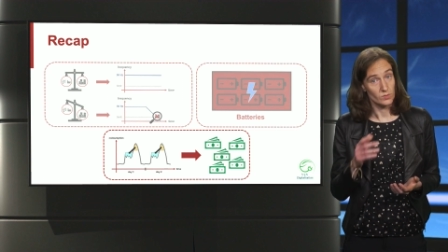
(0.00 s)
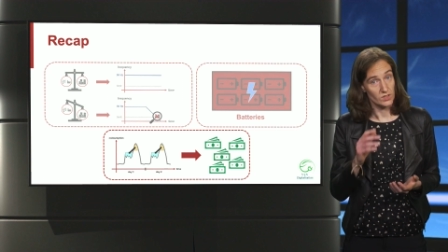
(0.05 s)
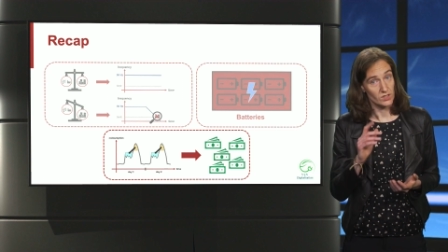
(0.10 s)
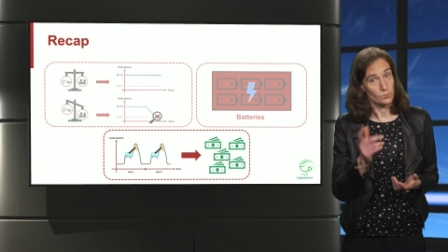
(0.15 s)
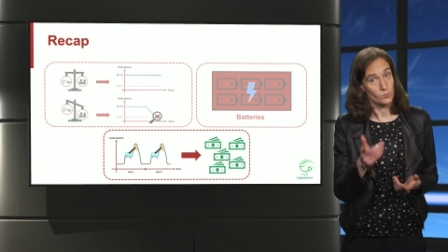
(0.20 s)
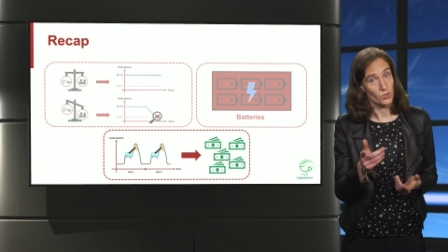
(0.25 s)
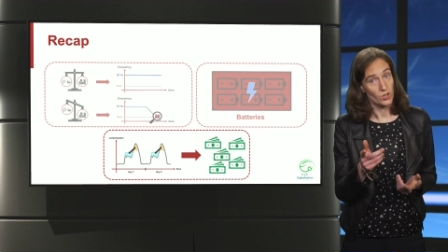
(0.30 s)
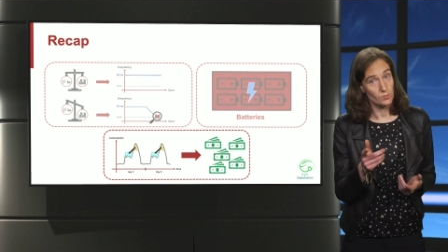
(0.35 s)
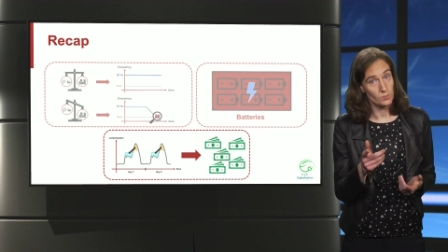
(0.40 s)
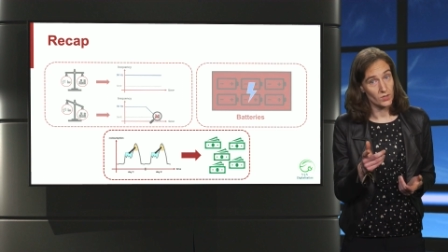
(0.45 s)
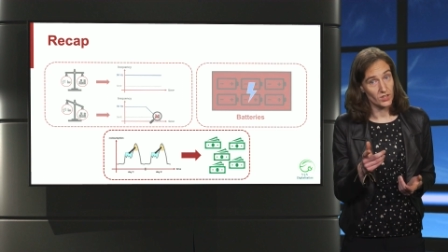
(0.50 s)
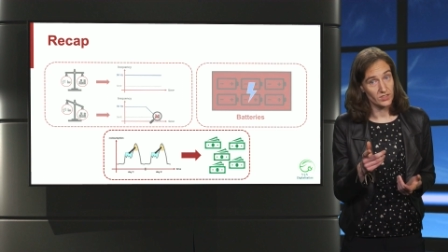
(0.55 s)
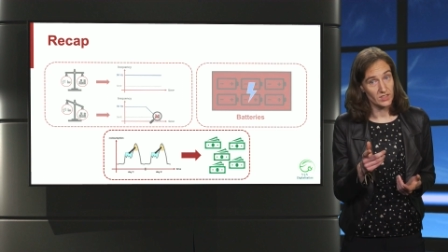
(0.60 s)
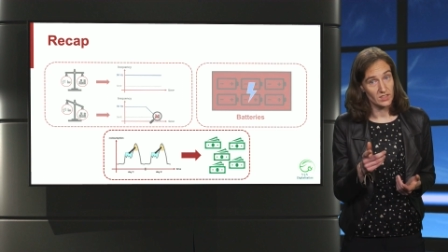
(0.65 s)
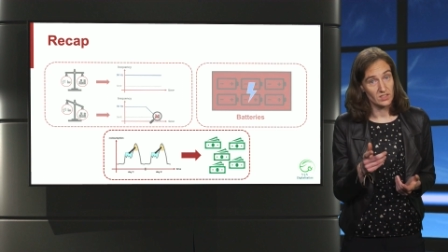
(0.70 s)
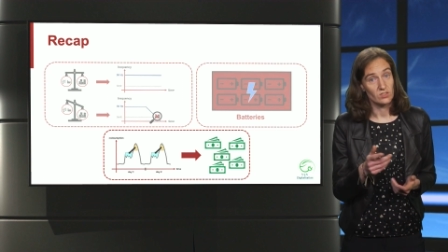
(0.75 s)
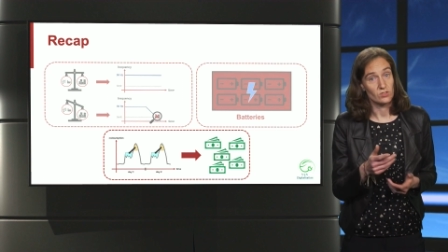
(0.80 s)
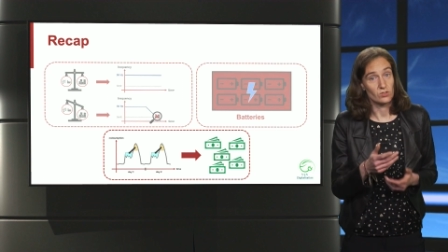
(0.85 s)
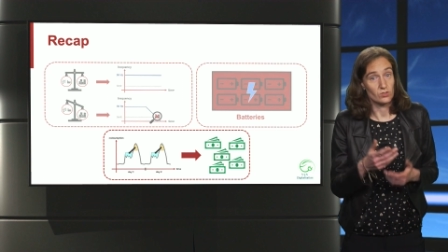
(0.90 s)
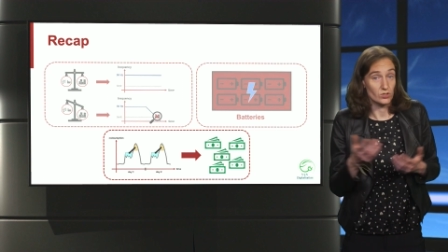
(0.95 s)
with more
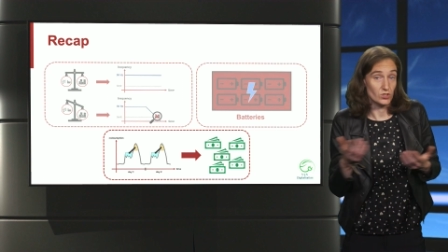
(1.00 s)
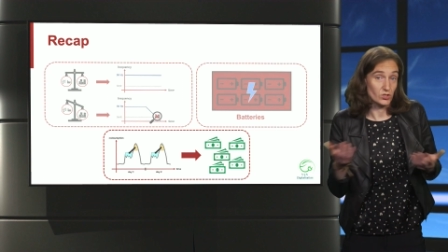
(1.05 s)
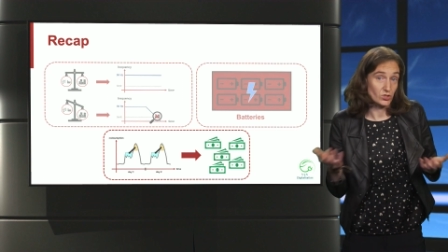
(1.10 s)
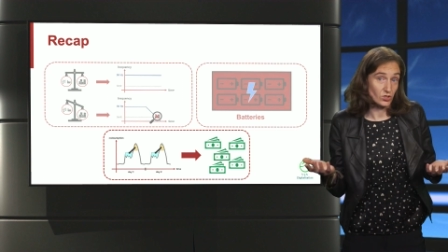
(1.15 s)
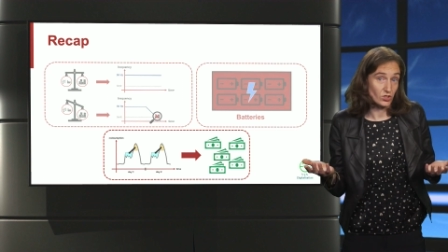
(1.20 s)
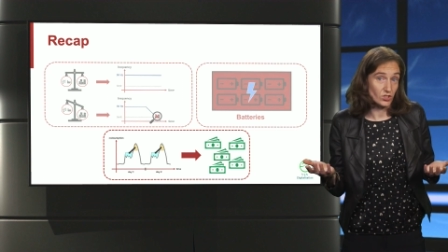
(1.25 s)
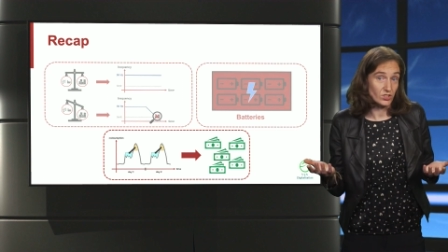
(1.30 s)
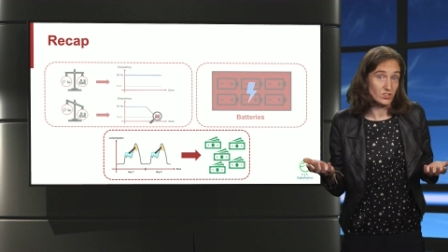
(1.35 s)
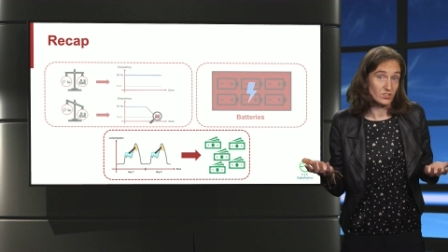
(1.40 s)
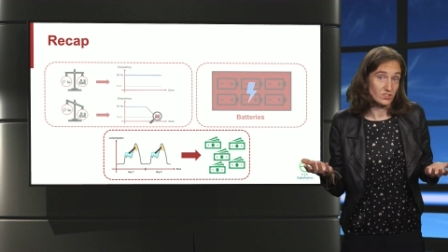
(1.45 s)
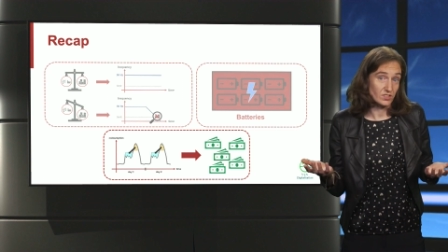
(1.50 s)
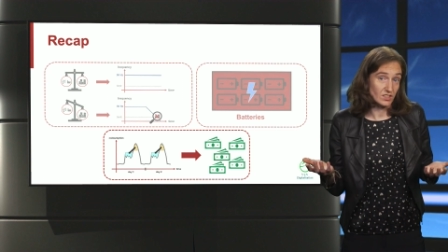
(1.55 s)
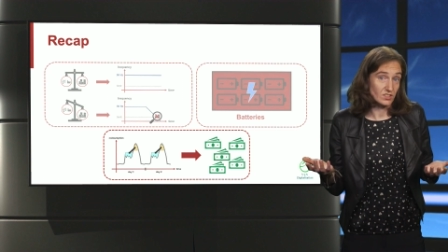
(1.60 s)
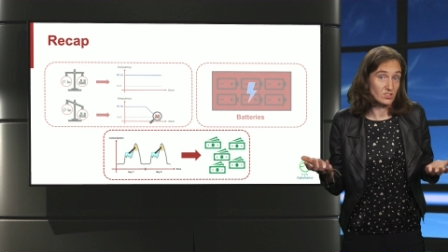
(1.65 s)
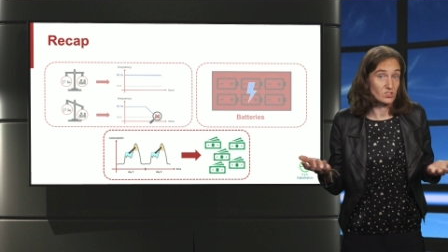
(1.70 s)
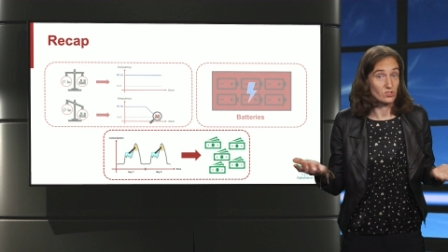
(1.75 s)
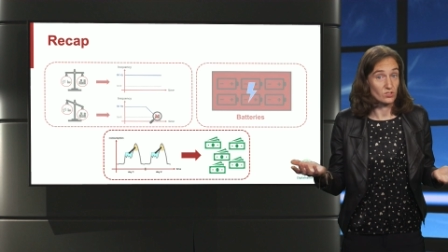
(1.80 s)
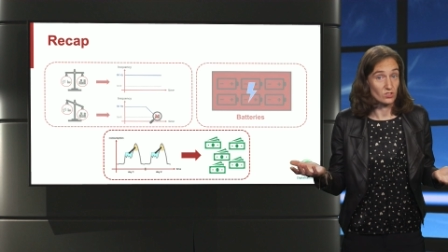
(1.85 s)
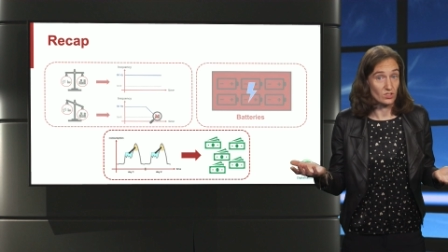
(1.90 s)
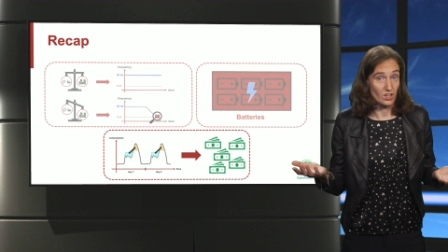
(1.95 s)
money to enjoy the
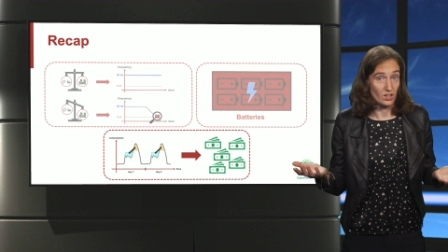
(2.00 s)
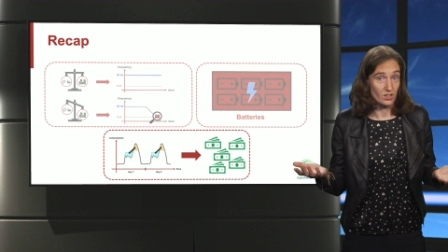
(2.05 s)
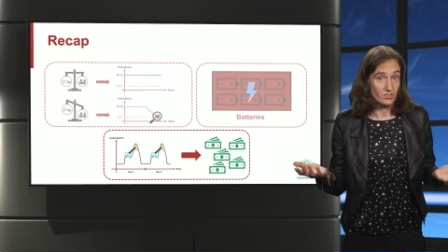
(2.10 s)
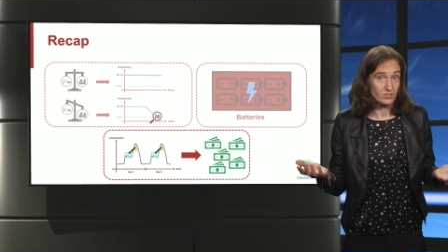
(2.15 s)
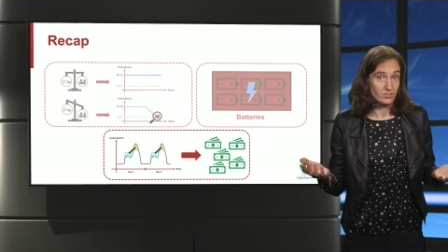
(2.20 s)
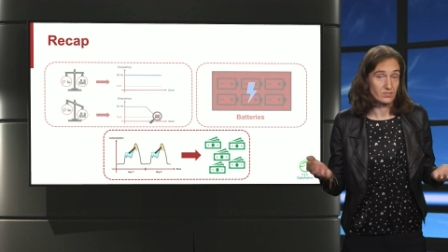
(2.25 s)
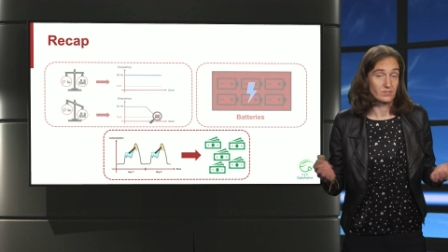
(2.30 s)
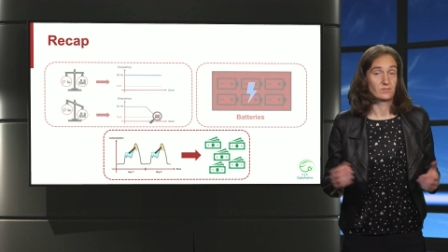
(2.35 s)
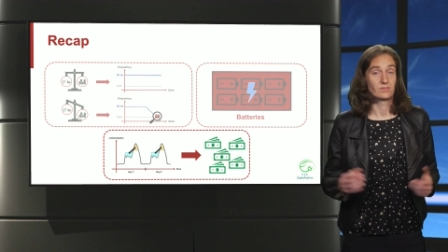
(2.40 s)
things you love.